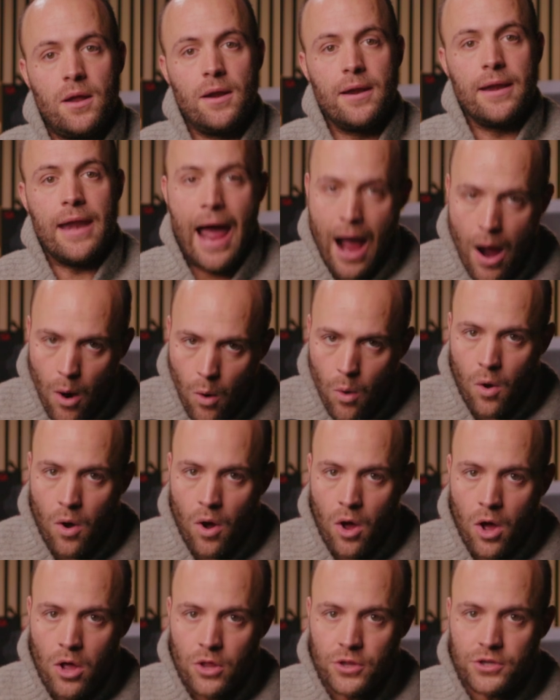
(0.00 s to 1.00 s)
Now,
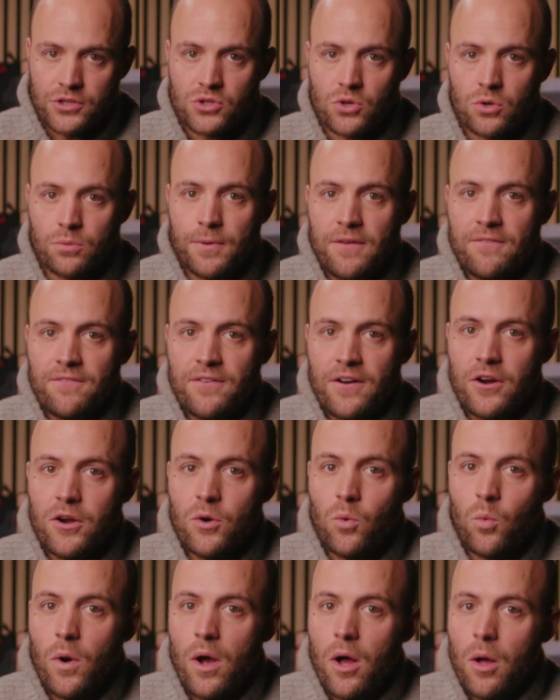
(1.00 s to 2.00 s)
this could
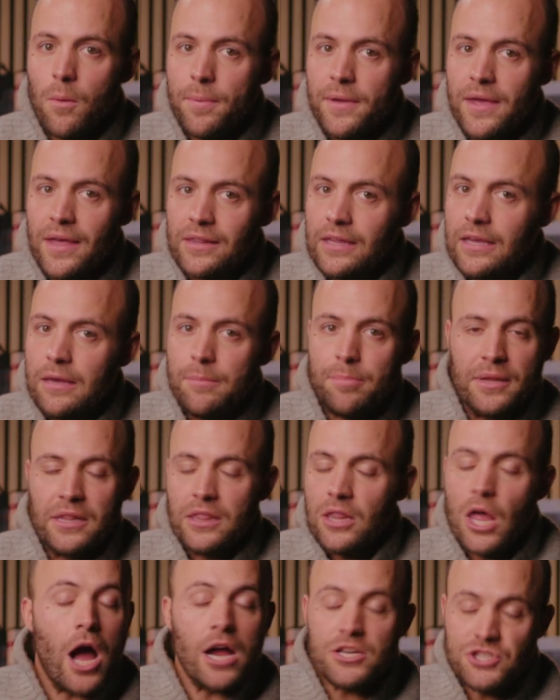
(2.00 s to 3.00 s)
very well be a leap
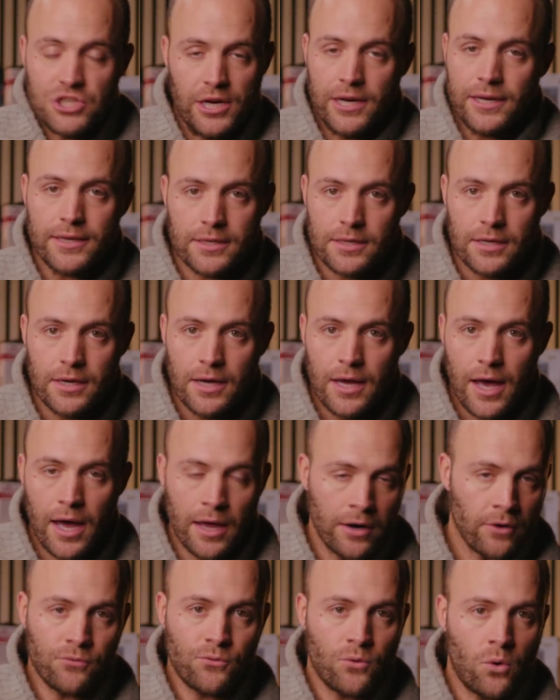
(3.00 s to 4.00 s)
in logic,
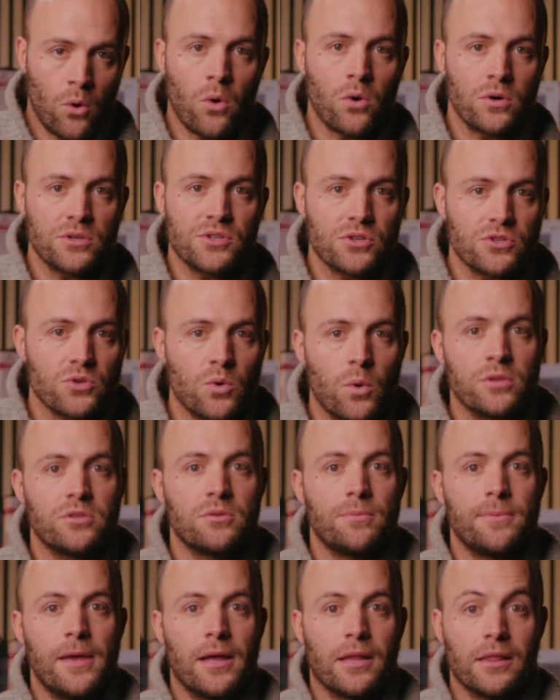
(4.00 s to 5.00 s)
and of course there's going
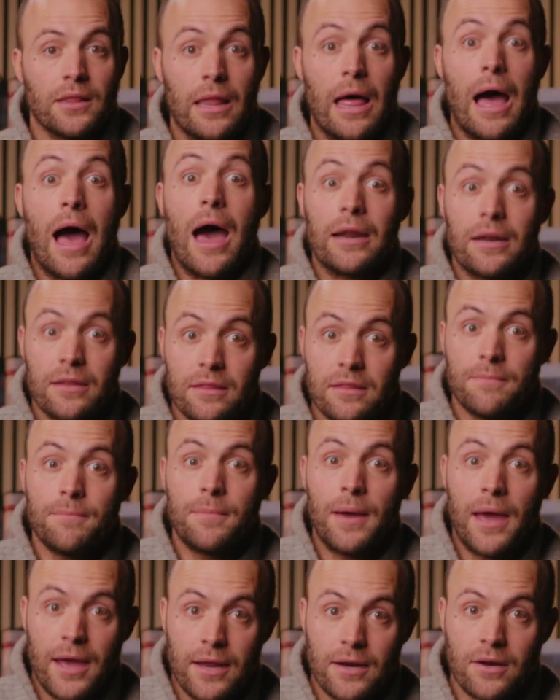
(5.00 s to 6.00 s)
to be a lot of
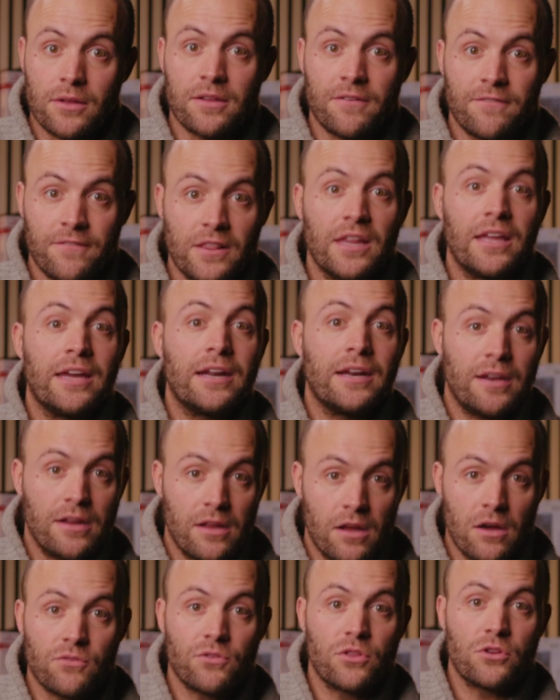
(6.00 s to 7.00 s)
debate on the
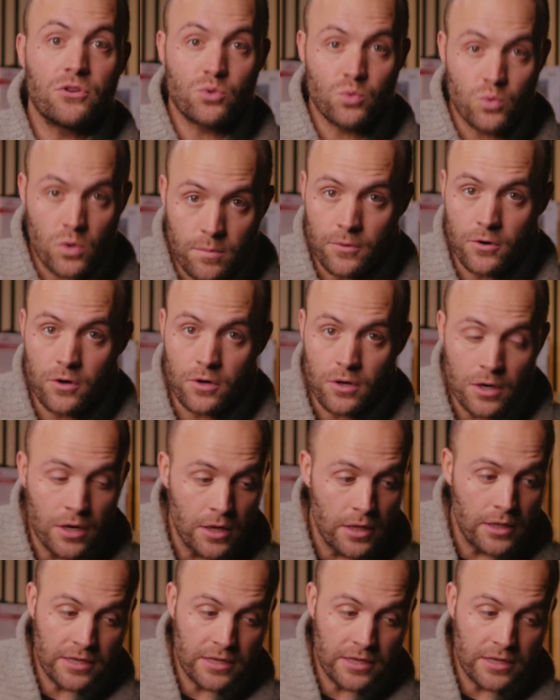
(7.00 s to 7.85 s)
validity of this rumor.